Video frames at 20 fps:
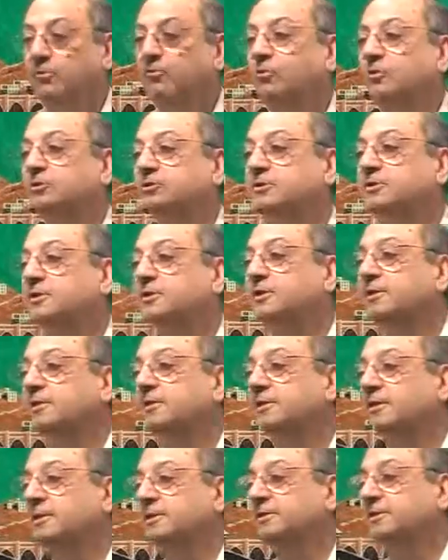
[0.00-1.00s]
which
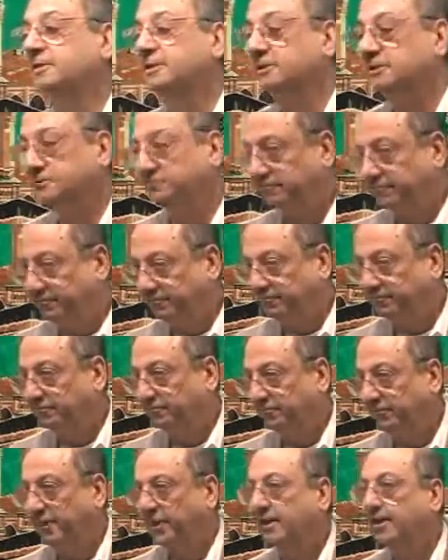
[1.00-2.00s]
this
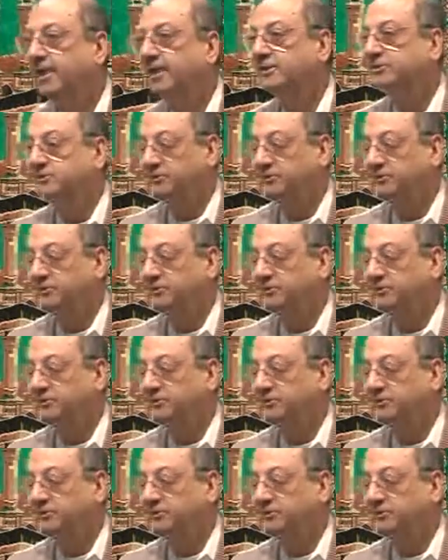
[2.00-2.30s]
fi'l has